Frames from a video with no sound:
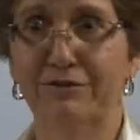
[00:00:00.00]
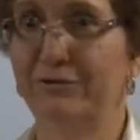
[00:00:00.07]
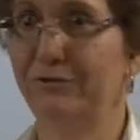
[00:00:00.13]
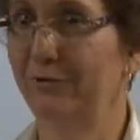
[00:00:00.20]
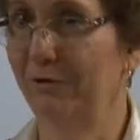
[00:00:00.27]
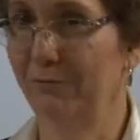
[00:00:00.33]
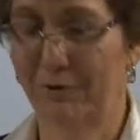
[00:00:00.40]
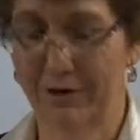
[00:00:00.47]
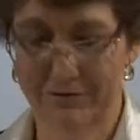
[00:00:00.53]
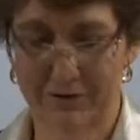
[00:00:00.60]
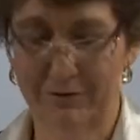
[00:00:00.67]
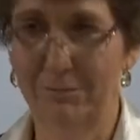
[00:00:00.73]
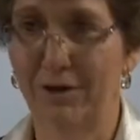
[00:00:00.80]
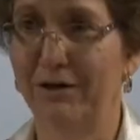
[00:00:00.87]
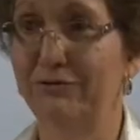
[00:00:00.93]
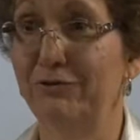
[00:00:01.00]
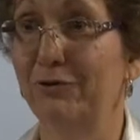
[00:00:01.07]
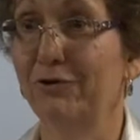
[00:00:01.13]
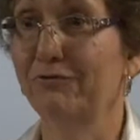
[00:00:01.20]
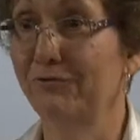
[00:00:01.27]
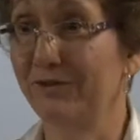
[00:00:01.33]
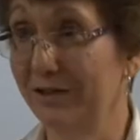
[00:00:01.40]
You don't want them on
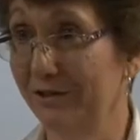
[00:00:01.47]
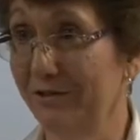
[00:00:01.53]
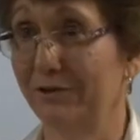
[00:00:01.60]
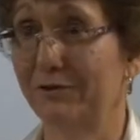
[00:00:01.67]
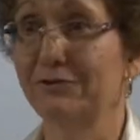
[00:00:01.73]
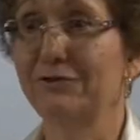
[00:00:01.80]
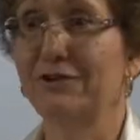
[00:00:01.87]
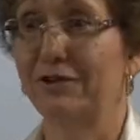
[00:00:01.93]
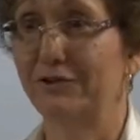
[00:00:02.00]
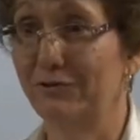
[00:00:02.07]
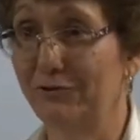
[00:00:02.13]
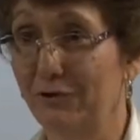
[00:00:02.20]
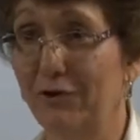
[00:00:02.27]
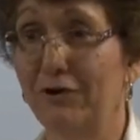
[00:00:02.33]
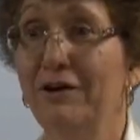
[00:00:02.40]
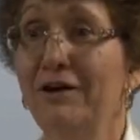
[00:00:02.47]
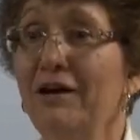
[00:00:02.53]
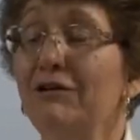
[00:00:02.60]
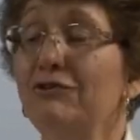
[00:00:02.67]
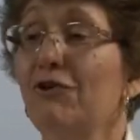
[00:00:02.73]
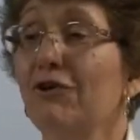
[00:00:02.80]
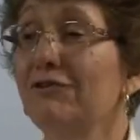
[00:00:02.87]
your vehicles because
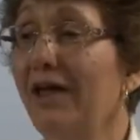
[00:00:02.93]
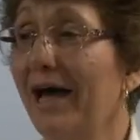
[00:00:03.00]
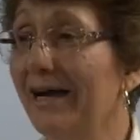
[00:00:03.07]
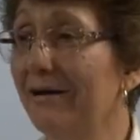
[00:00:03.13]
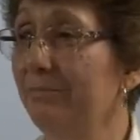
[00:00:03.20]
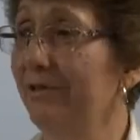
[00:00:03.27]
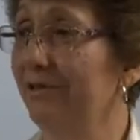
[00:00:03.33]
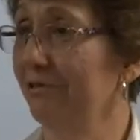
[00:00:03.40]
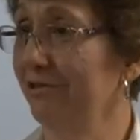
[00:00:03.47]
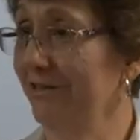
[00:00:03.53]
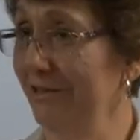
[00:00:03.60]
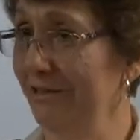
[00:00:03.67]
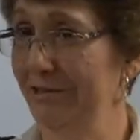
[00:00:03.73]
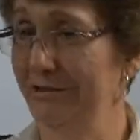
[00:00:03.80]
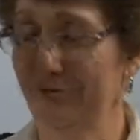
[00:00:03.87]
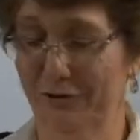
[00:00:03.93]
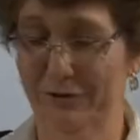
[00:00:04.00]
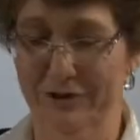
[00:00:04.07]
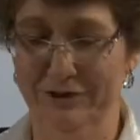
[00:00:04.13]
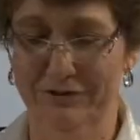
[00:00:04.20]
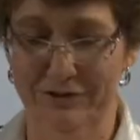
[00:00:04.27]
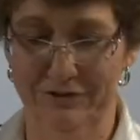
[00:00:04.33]
your liability
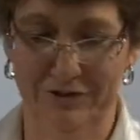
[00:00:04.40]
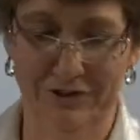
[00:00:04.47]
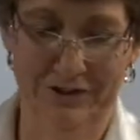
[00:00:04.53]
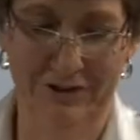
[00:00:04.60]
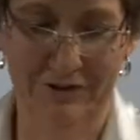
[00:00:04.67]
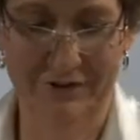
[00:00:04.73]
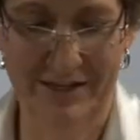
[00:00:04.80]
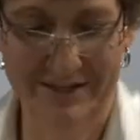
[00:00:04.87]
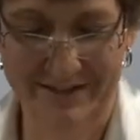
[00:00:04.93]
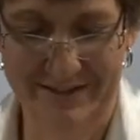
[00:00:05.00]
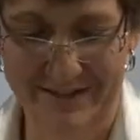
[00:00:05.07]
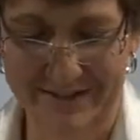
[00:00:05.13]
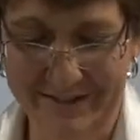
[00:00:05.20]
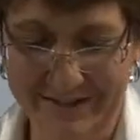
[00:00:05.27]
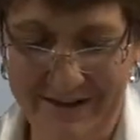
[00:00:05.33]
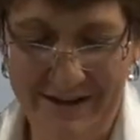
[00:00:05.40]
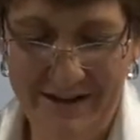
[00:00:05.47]
insurance is going to go like this.